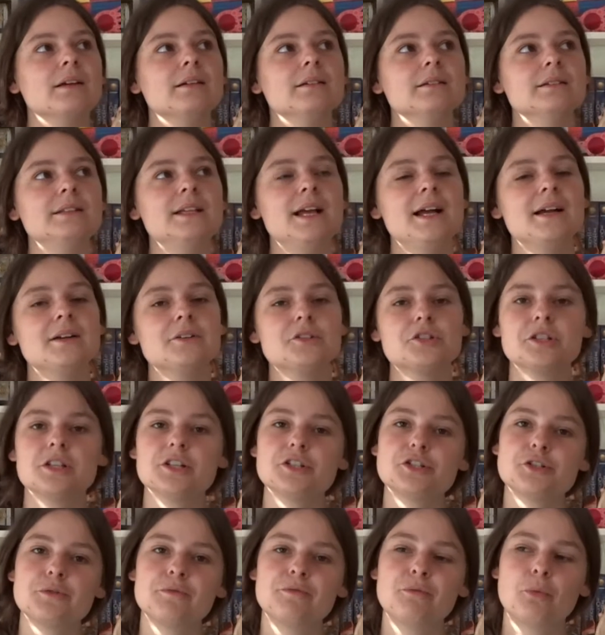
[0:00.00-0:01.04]
yeah, she
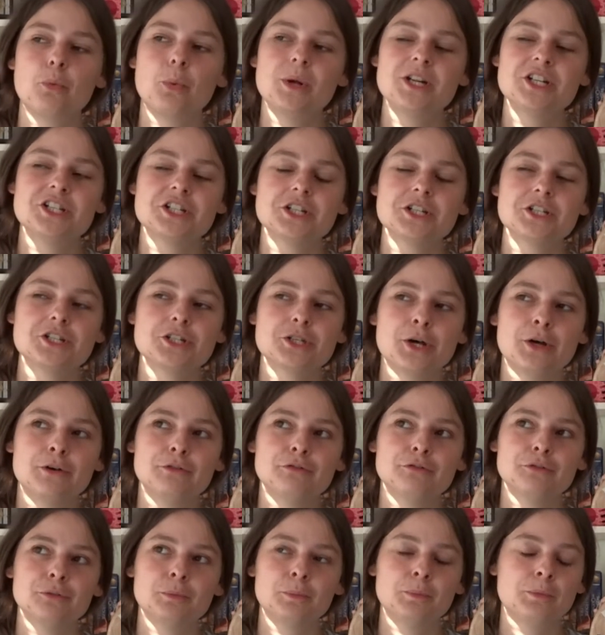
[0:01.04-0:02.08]
does some witchy
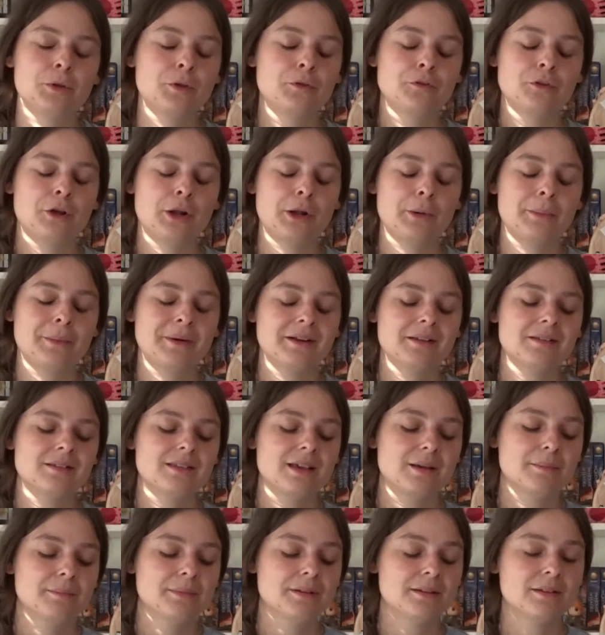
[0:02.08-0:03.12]
stuff. That's all I want to
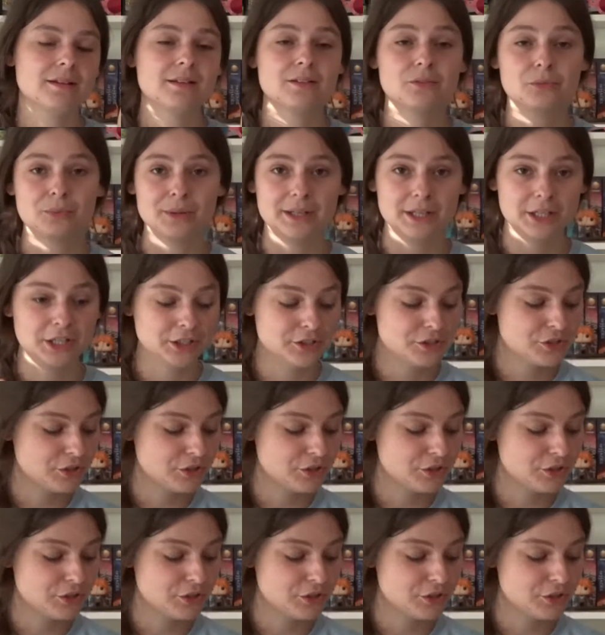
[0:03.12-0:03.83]
say, but it's really good so